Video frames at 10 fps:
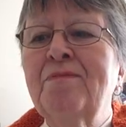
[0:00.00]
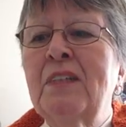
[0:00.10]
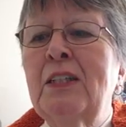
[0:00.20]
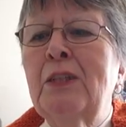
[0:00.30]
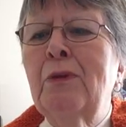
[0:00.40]

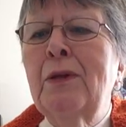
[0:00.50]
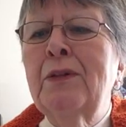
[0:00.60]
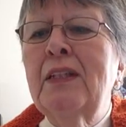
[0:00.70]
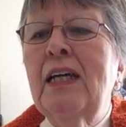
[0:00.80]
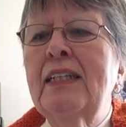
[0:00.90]
She wrote in
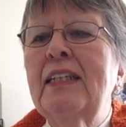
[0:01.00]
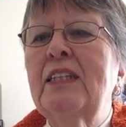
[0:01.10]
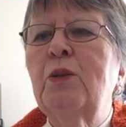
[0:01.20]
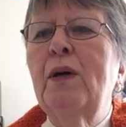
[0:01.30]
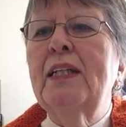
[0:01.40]
the
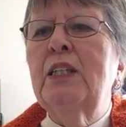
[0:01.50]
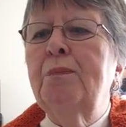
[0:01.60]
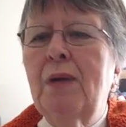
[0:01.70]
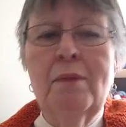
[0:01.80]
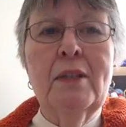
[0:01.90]
1920s. She
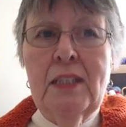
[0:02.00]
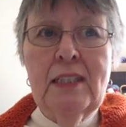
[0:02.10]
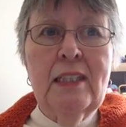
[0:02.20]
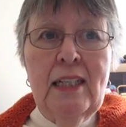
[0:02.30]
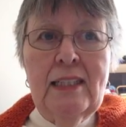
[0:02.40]
published
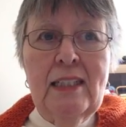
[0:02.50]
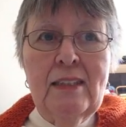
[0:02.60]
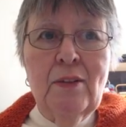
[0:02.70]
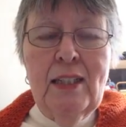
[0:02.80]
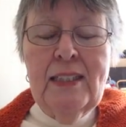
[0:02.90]
this in the
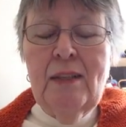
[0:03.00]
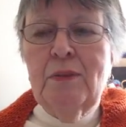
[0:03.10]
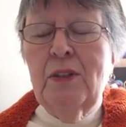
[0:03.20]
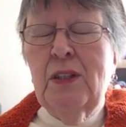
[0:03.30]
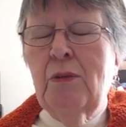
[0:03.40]
1920s. I'm
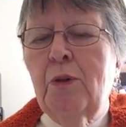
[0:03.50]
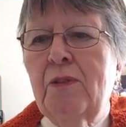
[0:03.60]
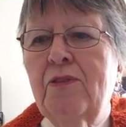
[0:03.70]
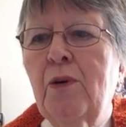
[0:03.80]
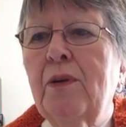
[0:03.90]
sure she wrote
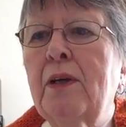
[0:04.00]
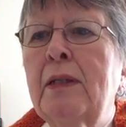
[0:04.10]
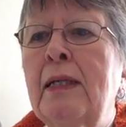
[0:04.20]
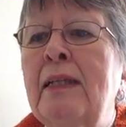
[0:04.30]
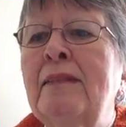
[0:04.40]
before then.
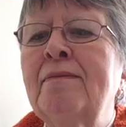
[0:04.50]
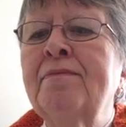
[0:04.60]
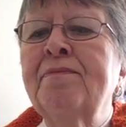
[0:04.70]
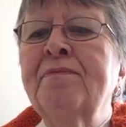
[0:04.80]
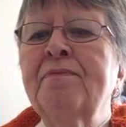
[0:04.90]

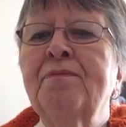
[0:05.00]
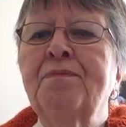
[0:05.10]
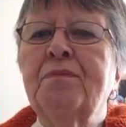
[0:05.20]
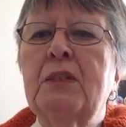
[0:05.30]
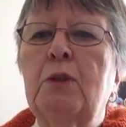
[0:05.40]

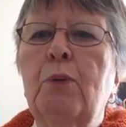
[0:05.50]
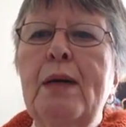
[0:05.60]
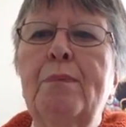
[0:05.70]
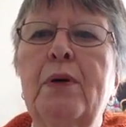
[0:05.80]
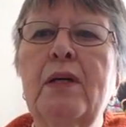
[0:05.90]
3
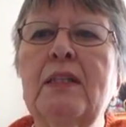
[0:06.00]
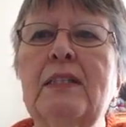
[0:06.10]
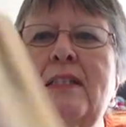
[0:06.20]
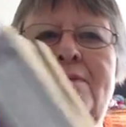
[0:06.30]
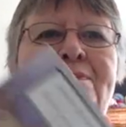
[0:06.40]

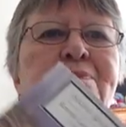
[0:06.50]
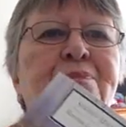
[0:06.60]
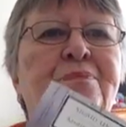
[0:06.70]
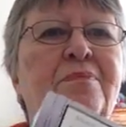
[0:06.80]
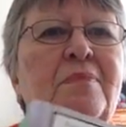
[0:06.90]
books,
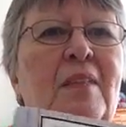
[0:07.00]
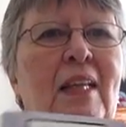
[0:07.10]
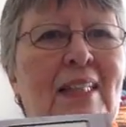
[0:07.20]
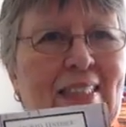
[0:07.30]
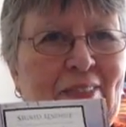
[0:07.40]

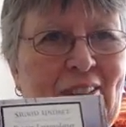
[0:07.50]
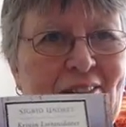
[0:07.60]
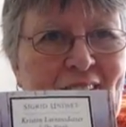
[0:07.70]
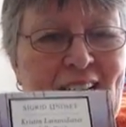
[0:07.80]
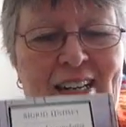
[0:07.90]
3
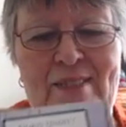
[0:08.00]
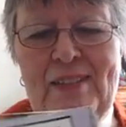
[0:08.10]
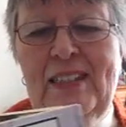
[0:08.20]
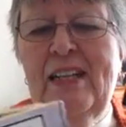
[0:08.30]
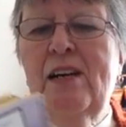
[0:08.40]

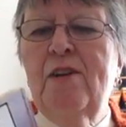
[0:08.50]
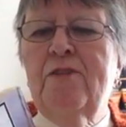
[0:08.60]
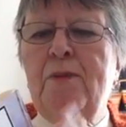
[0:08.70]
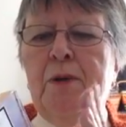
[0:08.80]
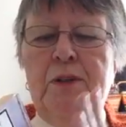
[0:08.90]
volumes,
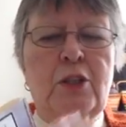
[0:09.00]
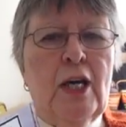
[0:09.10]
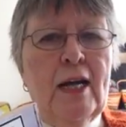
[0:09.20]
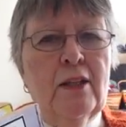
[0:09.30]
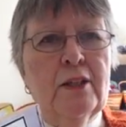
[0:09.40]
from her
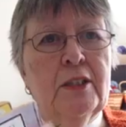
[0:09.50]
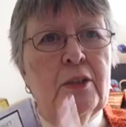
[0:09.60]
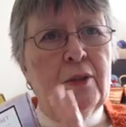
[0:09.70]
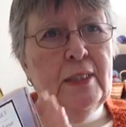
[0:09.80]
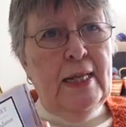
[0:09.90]
childhood to
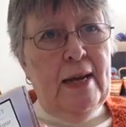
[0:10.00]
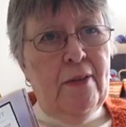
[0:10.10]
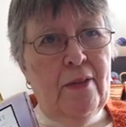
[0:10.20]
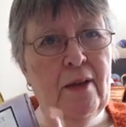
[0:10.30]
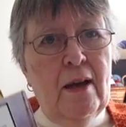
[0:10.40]
her death.